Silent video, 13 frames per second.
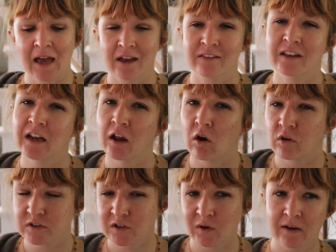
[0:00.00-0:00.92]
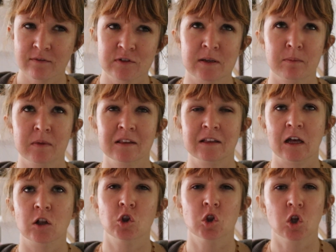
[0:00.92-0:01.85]
And then I also have something
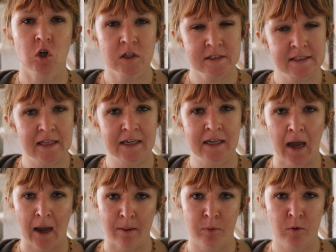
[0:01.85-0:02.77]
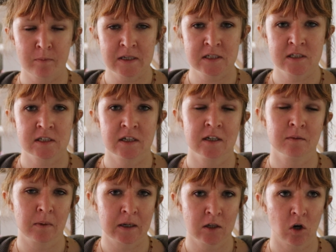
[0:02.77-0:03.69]
that looks like apple mint
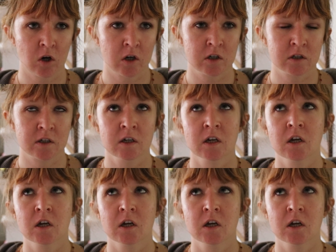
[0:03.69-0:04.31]
in my yard